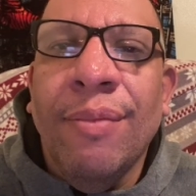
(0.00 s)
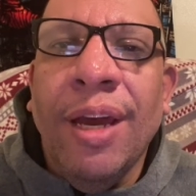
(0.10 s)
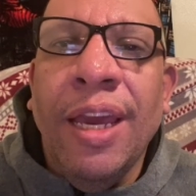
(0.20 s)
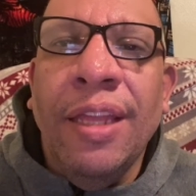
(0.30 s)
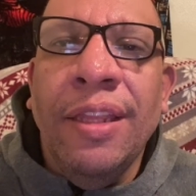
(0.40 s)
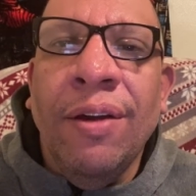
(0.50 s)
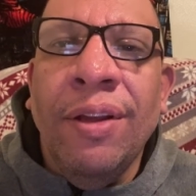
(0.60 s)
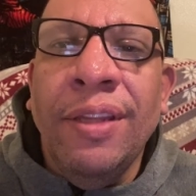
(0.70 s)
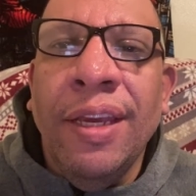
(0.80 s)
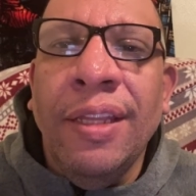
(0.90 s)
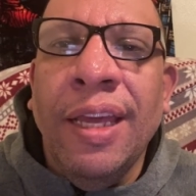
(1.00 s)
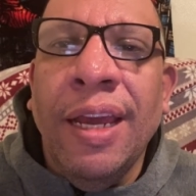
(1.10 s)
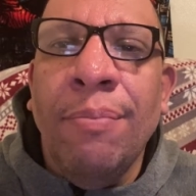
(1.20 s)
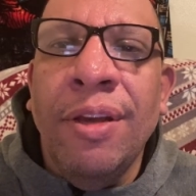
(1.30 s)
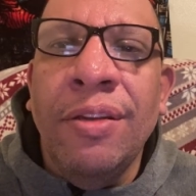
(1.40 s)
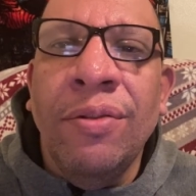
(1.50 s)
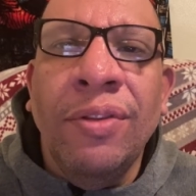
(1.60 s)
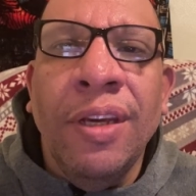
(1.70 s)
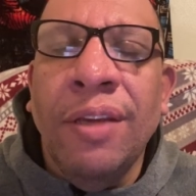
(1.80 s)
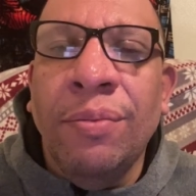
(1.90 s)
And the only thing that I've been
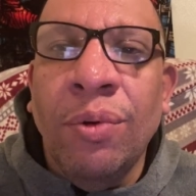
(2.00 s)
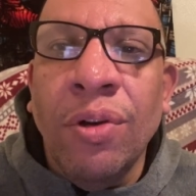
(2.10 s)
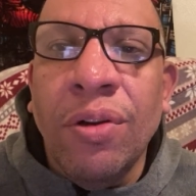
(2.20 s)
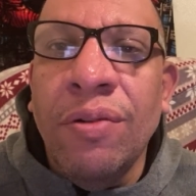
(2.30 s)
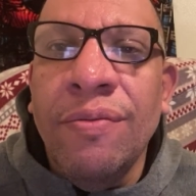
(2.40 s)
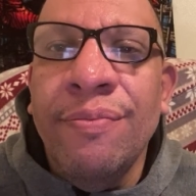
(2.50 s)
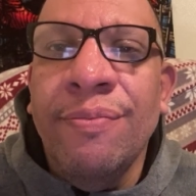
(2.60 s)
using is Roku,